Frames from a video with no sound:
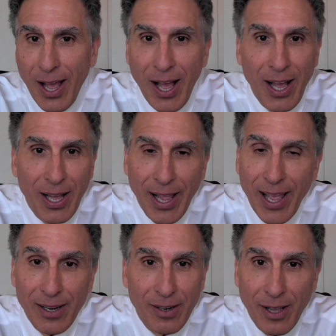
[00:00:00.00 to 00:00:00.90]

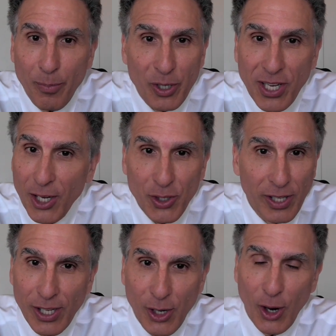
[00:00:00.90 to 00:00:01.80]

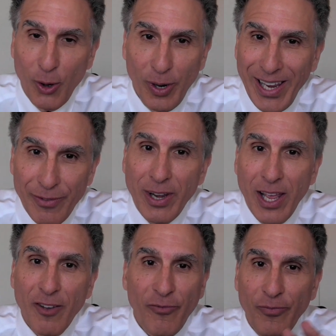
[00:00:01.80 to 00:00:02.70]
Potentially, you know, even
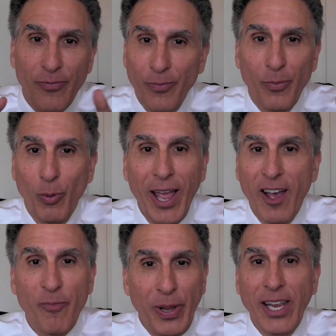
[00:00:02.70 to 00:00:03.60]
if we
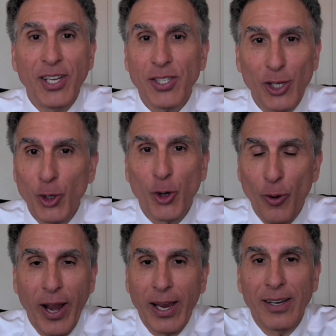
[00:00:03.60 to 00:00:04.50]
have peace in
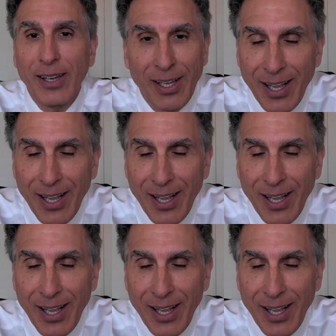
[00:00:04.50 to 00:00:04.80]
Ukraine,